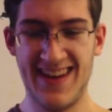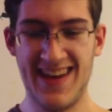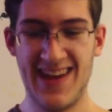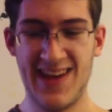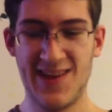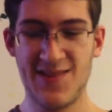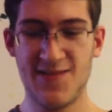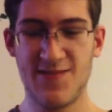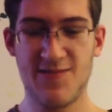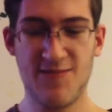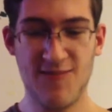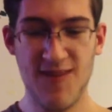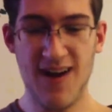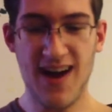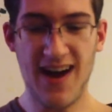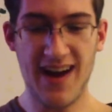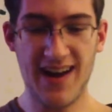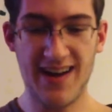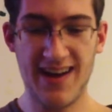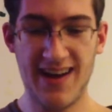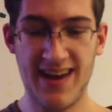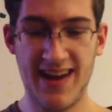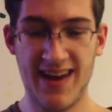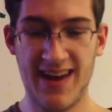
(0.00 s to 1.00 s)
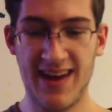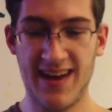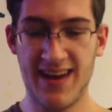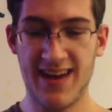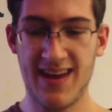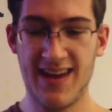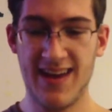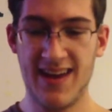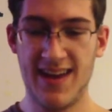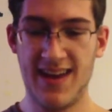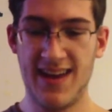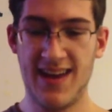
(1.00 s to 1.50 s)
Friday,
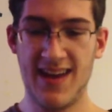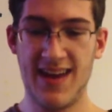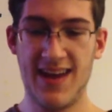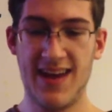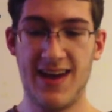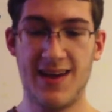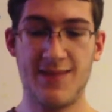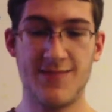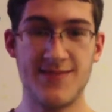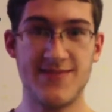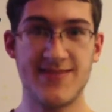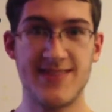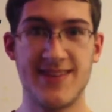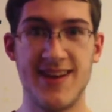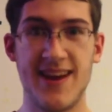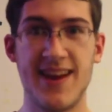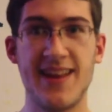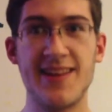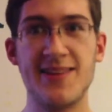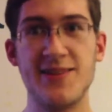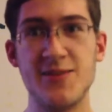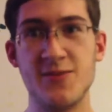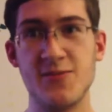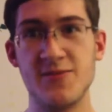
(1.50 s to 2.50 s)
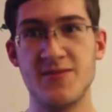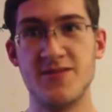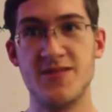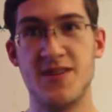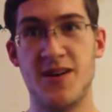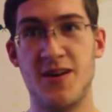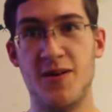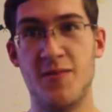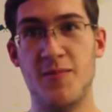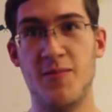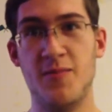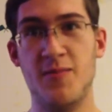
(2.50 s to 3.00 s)
I was gonna do
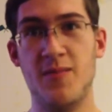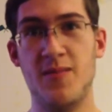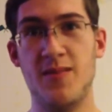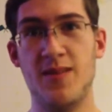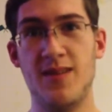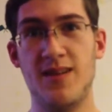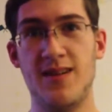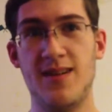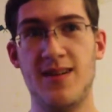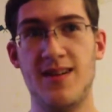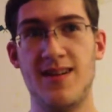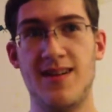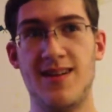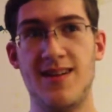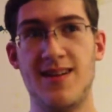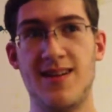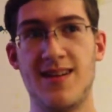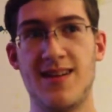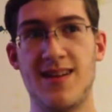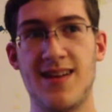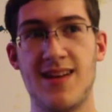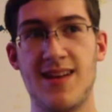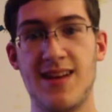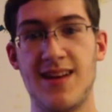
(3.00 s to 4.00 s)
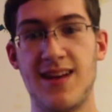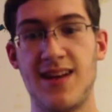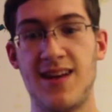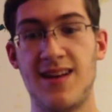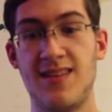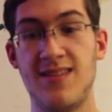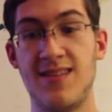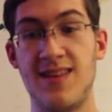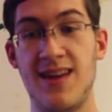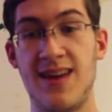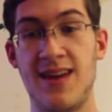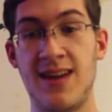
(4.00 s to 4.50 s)
some,
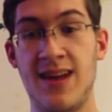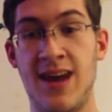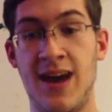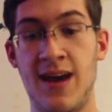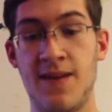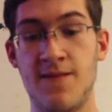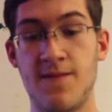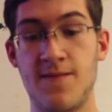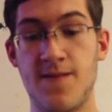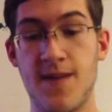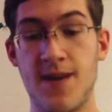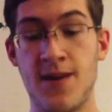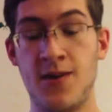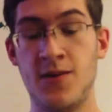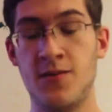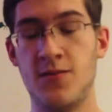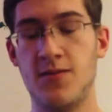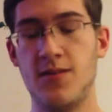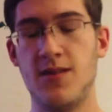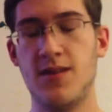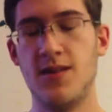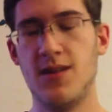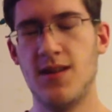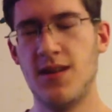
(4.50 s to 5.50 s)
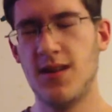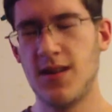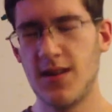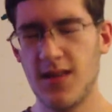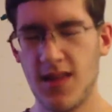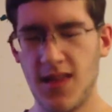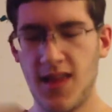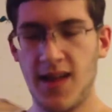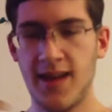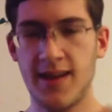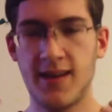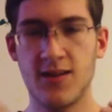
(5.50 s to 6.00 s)
and then I felt
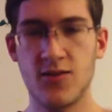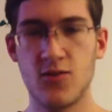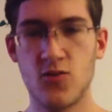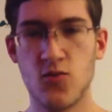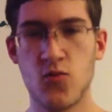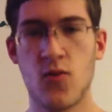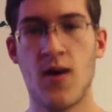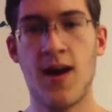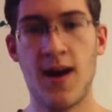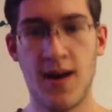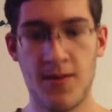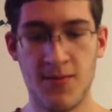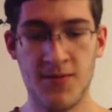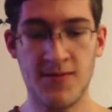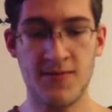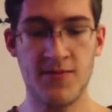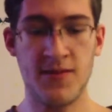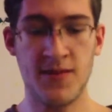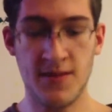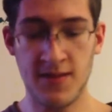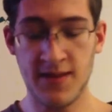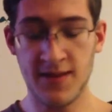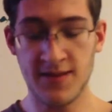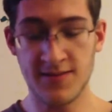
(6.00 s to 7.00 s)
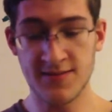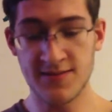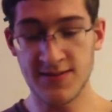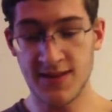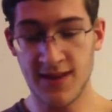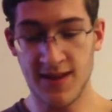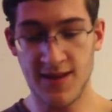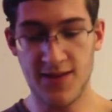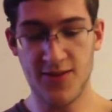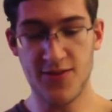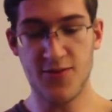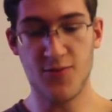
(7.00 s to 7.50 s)
like crap. I felt like I was
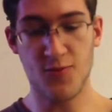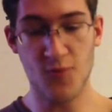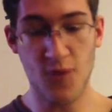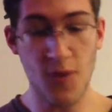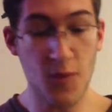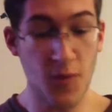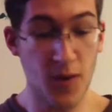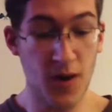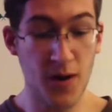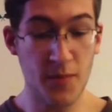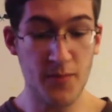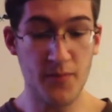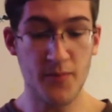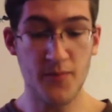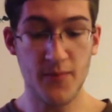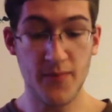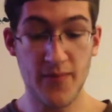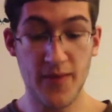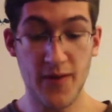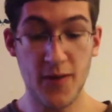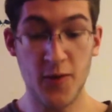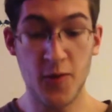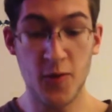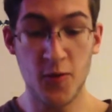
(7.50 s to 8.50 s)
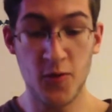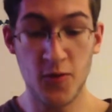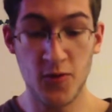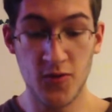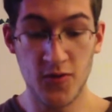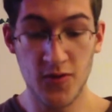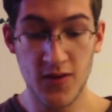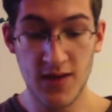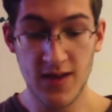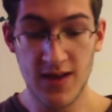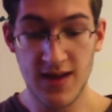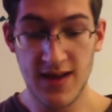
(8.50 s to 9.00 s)
gonna throw up the
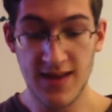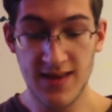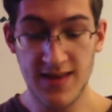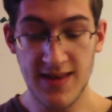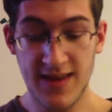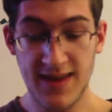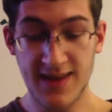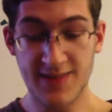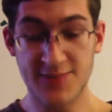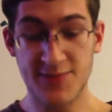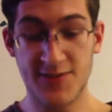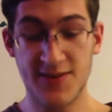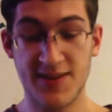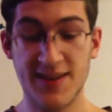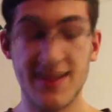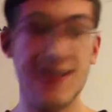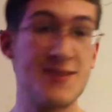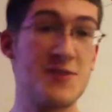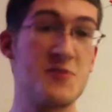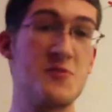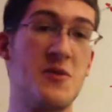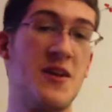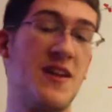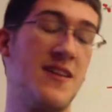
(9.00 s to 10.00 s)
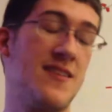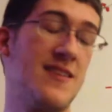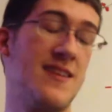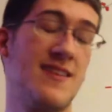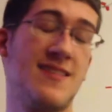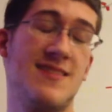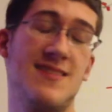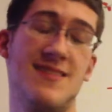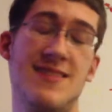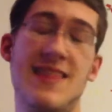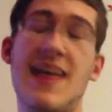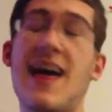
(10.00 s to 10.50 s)
whole thing, so I didn't do
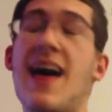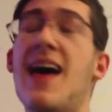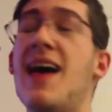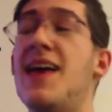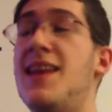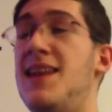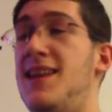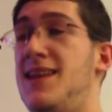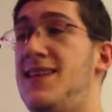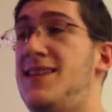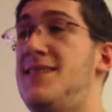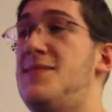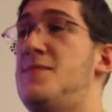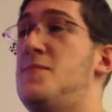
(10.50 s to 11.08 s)
anything then.